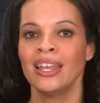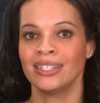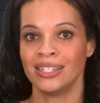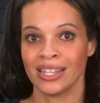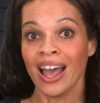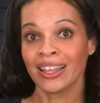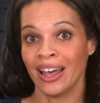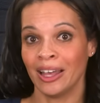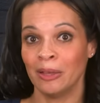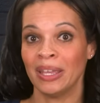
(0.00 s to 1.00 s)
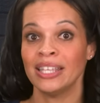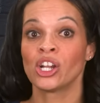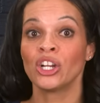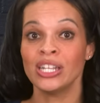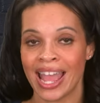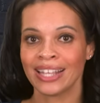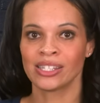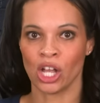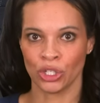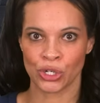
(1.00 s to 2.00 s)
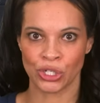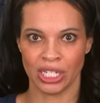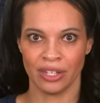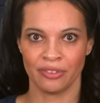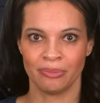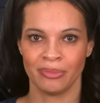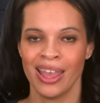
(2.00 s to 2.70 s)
DocHub is our next alternative.